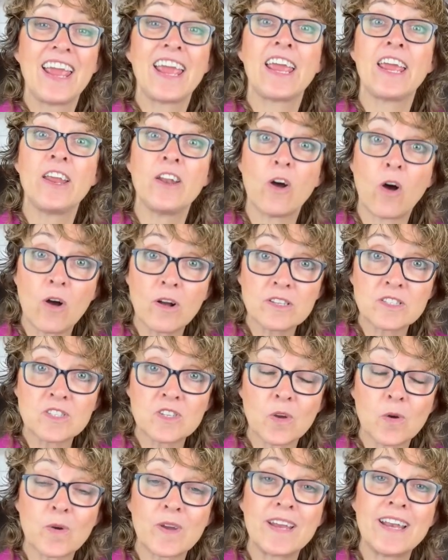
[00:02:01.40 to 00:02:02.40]
It
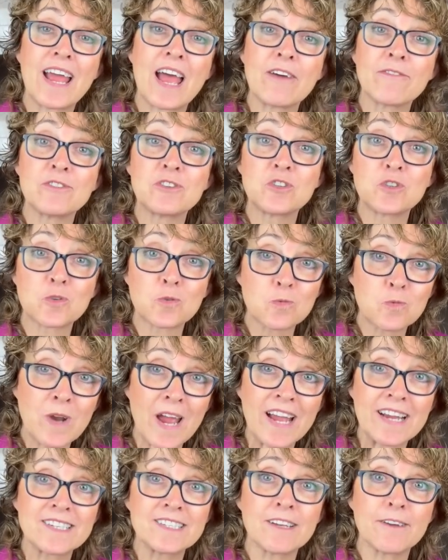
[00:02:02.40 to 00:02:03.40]
also can have a
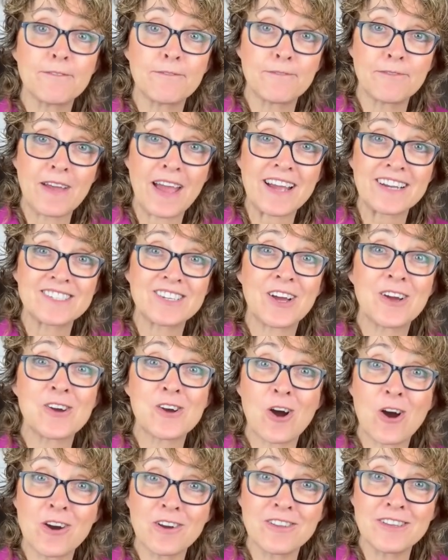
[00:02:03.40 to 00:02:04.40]
direct effect on
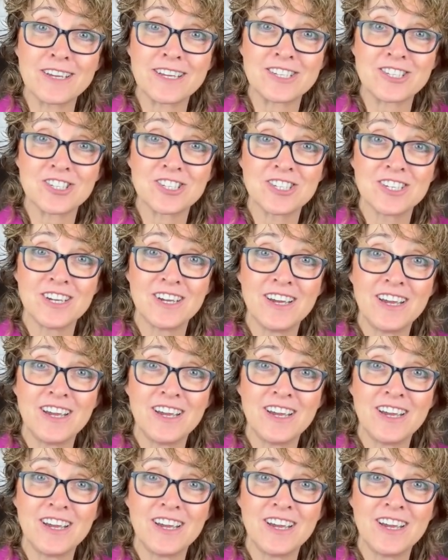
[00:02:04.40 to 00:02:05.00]
cartilage.